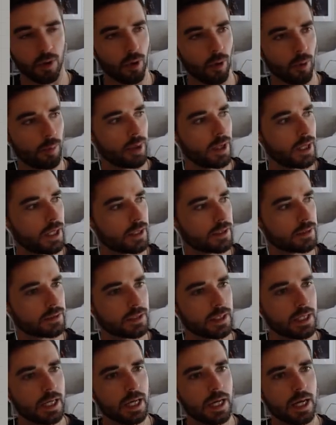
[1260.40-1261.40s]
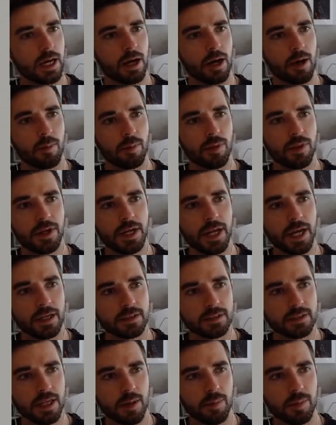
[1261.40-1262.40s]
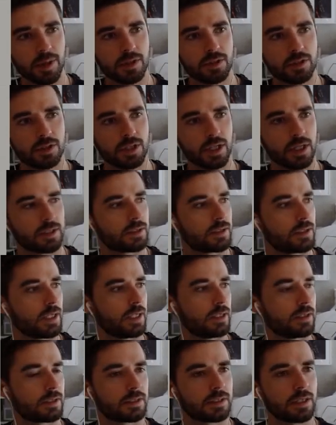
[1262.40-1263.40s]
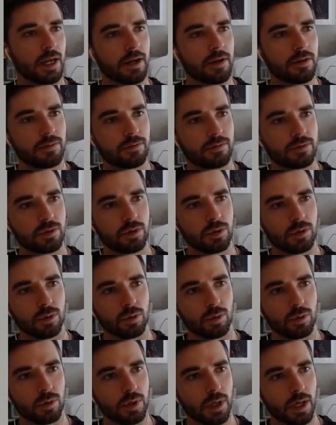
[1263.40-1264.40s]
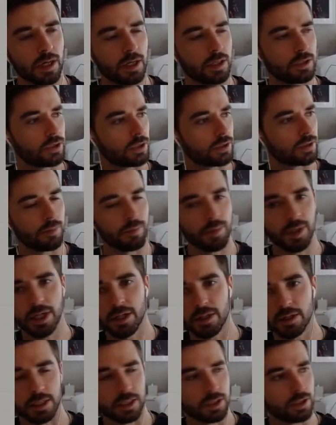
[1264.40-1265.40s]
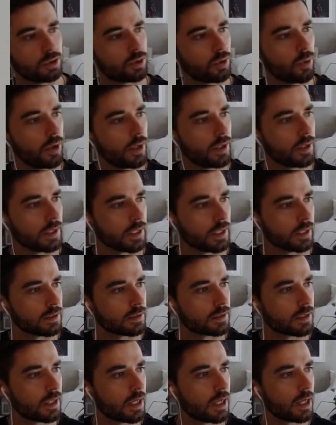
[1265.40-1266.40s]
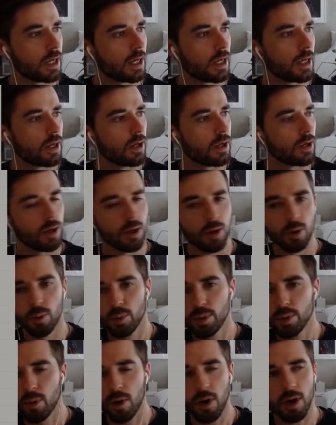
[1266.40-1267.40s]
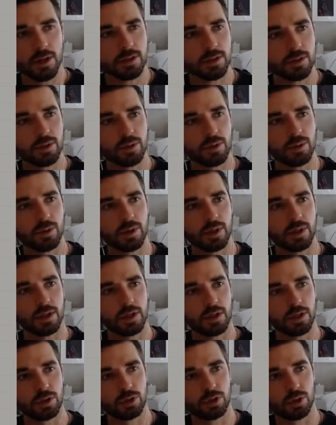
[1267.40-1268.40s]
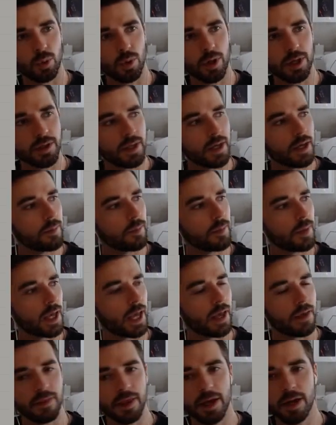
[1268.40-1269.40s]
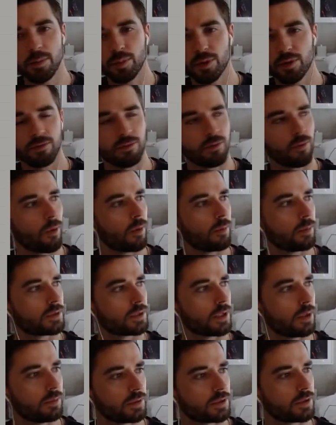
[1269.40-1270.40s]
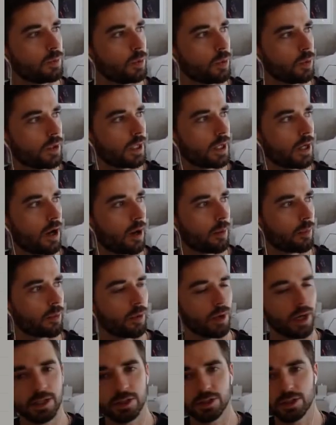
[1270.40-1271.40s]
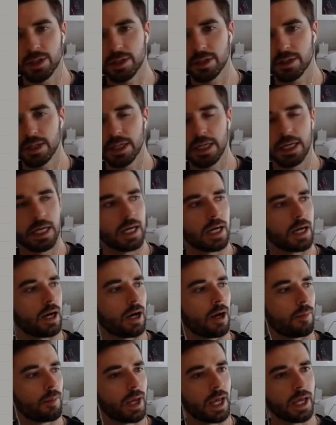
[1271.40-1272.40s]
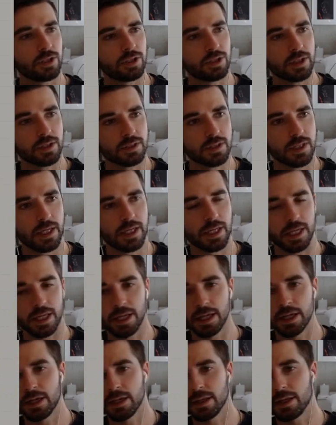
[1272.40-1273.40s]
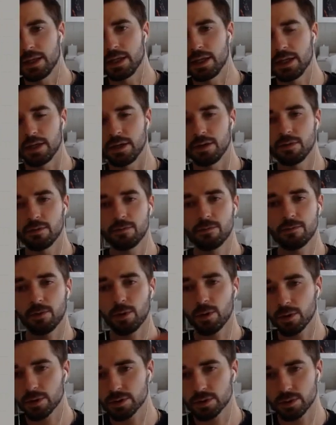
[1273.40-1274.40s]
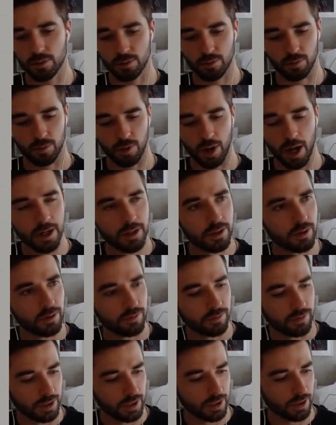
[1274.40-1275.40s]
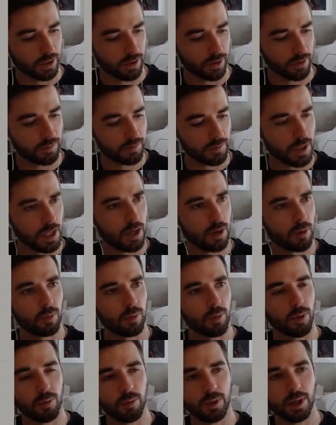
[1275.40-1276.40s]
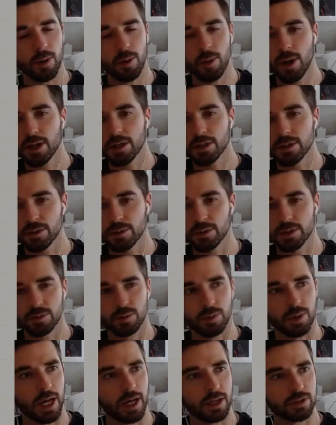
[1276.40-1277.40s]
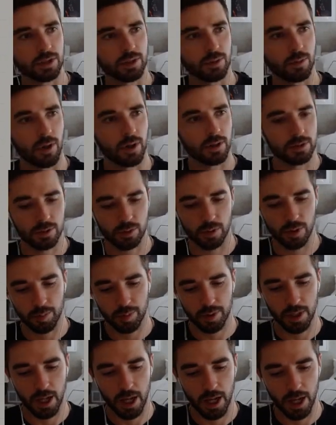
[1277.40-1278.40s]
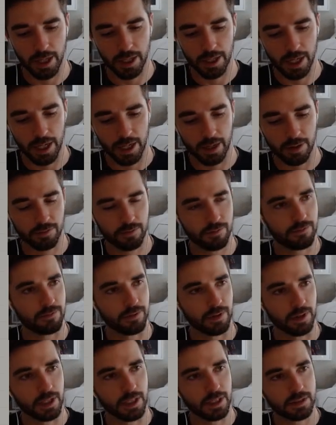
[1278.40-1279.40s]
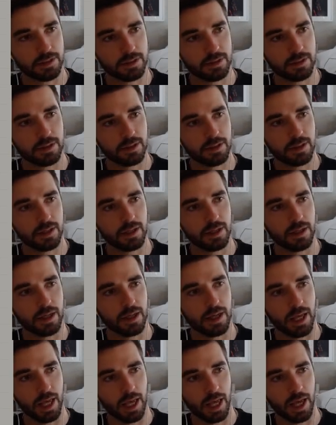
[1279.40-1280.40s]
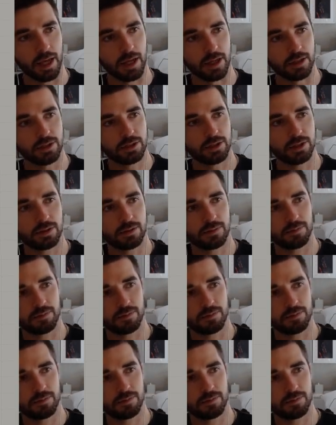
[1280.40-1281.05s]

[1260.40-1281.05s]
openings. The next step is just, instead of to just immediately join these, we want to join them and then perform some smoothing operation. And just like in the first Rhino video, what we want to do is we actually want to apply a fillet edge.